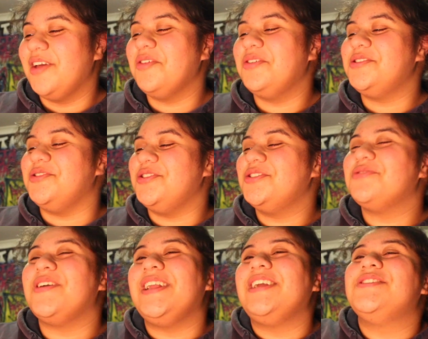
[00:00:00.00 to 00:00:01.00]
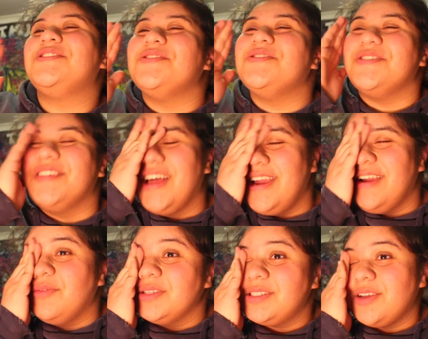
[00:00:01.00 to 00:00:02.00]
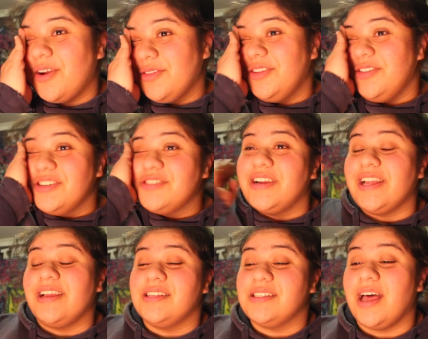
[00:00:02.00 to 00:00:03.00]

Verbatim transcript: And those news readings too, like what's the go with the news readings?